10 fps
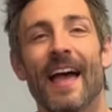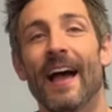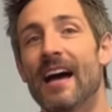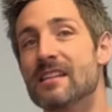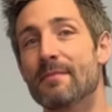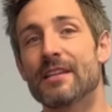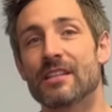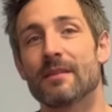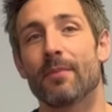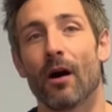As I mentioned
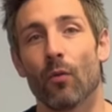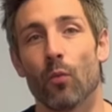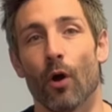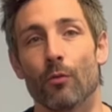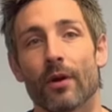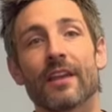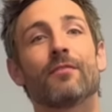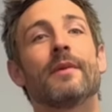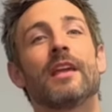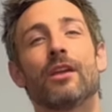in part 1, what gives
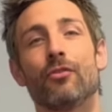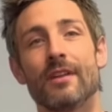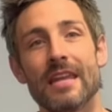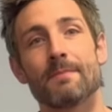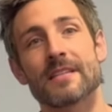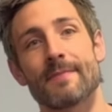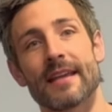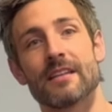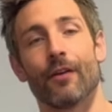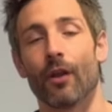me a unique
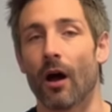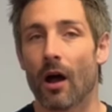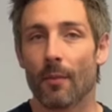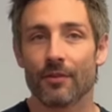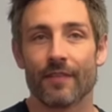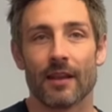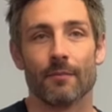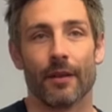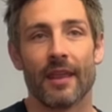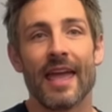perspective on arm
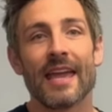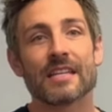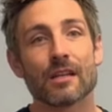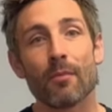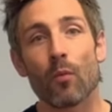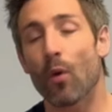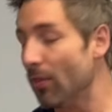development is number 1,